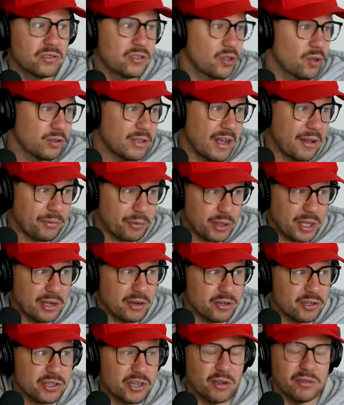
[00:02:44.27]
sold out
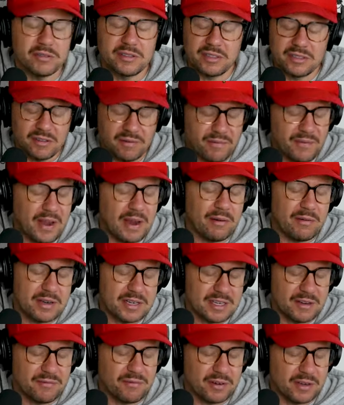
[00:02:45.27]
theater shows is a
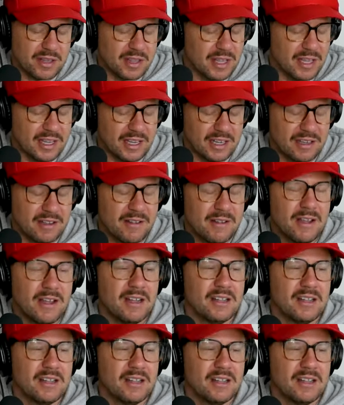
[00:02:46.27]
very different thing.